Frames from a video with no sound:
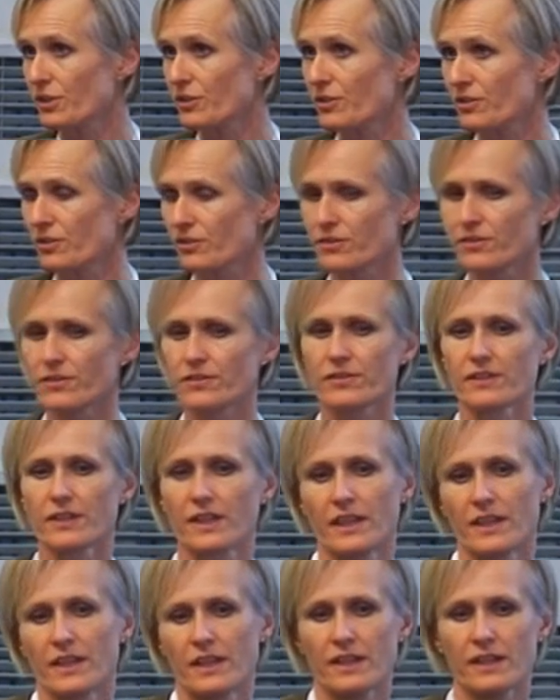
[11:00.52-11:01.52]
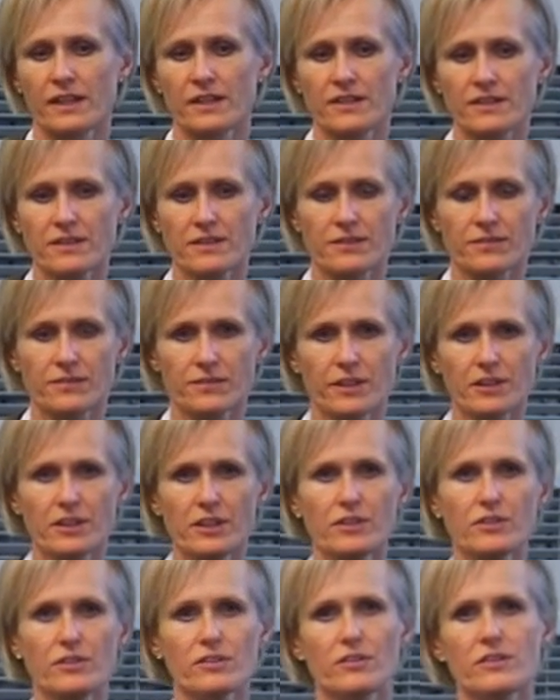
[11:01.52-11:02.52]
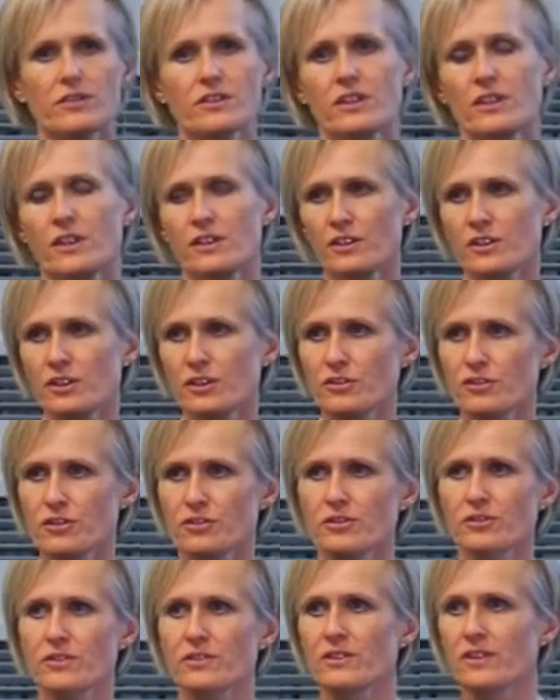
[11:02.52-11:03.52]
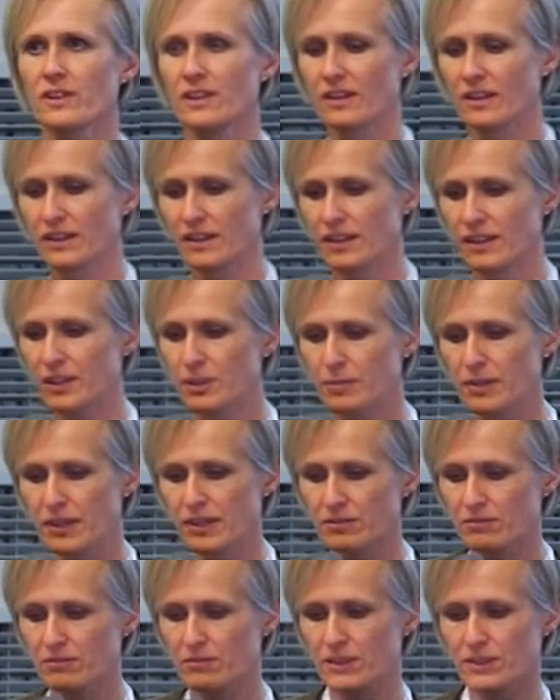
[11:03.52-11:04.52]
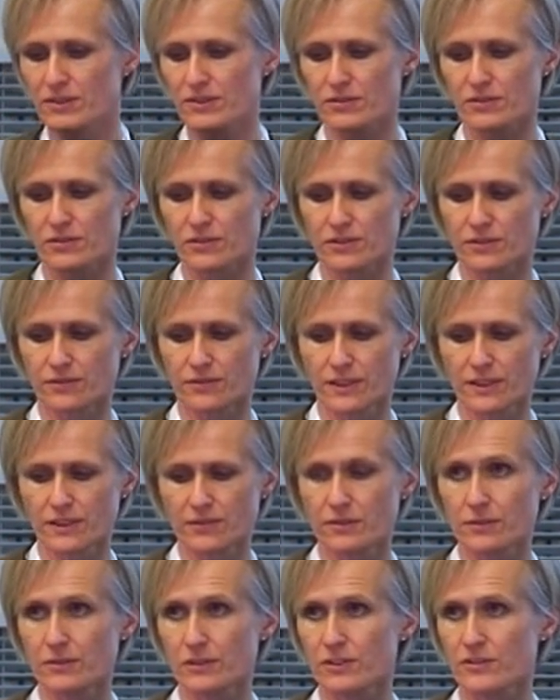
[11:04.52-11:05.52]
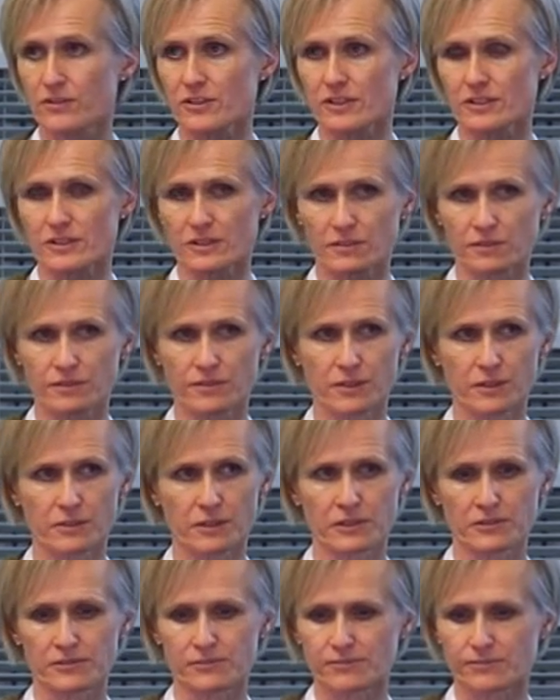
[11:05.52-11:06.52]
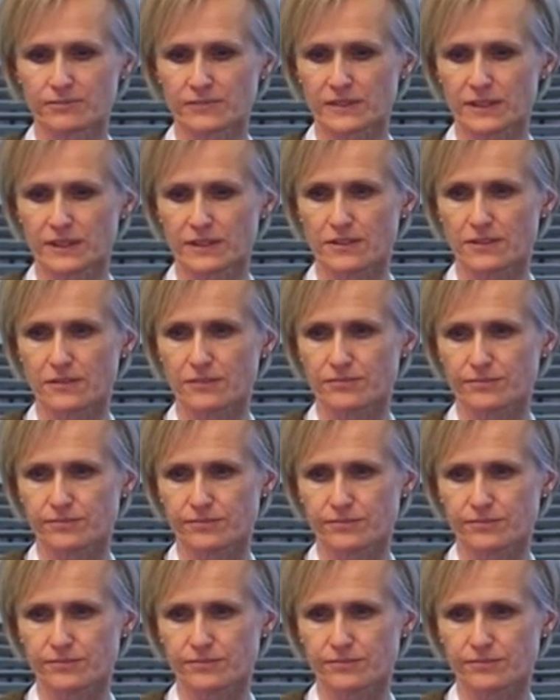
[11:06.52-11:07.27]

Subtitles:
use, and this is a very good, neutral, independent resource if any of you are interested in following this.